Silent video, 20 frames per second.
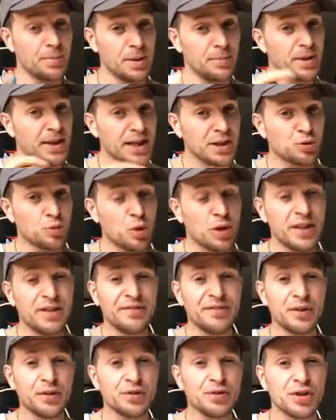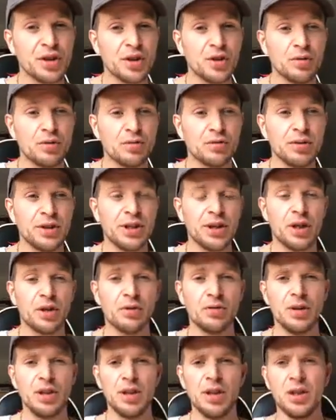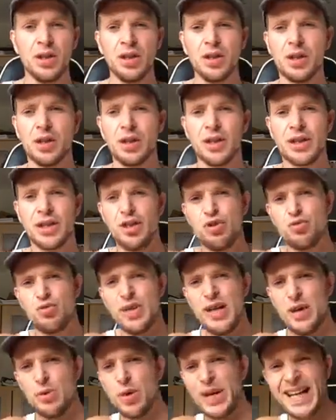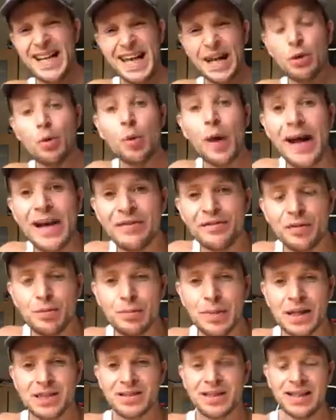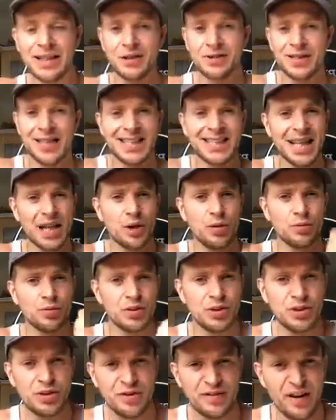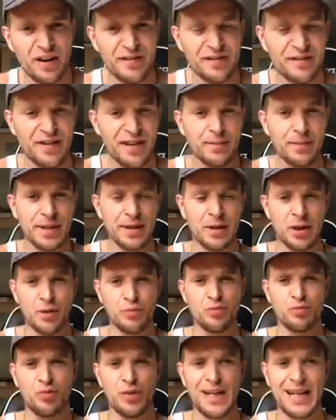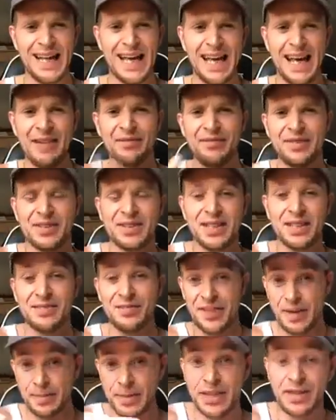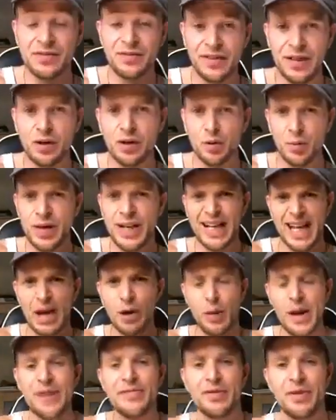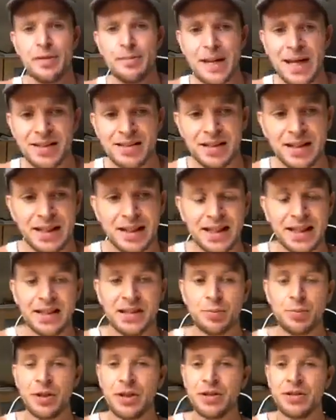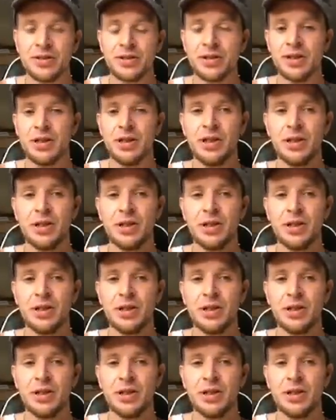Maybe that's why you feel so, like you really want to get away from masculine, because that's how divine feminine, like really emphasis feminists feel. They want to get away from the masculine, and it's because